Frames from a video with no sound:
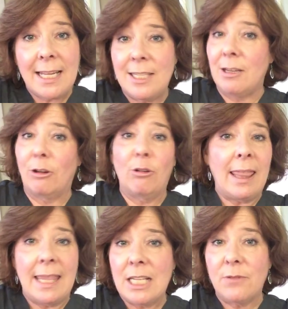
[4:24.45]
It's done
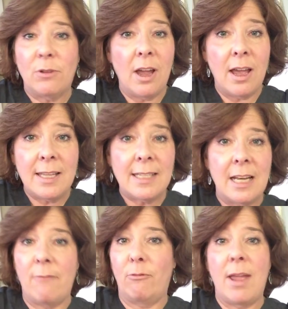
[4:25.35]
great things for us, and
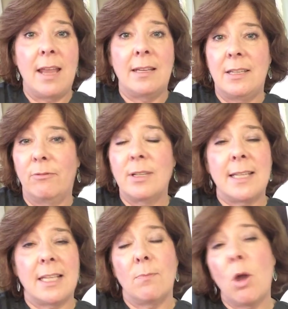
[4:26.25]
I've read different
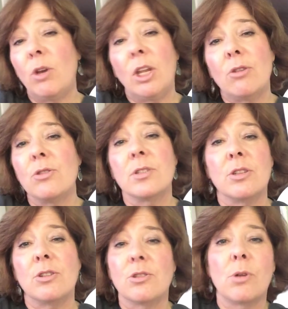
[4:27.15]
testimonials
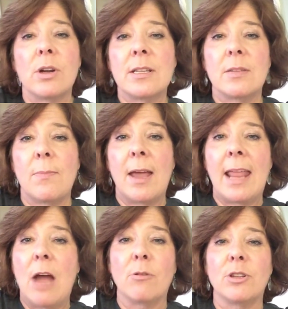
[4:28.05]
and stories about
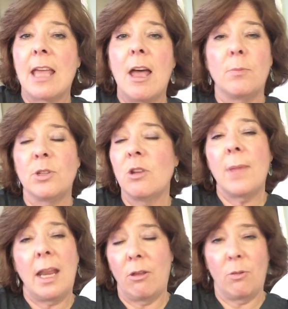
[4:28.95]
how it's helped so
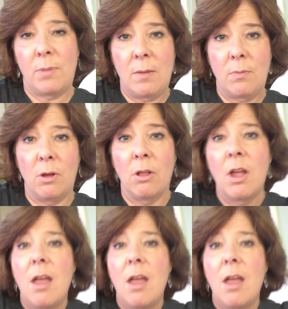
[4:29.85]
many other people.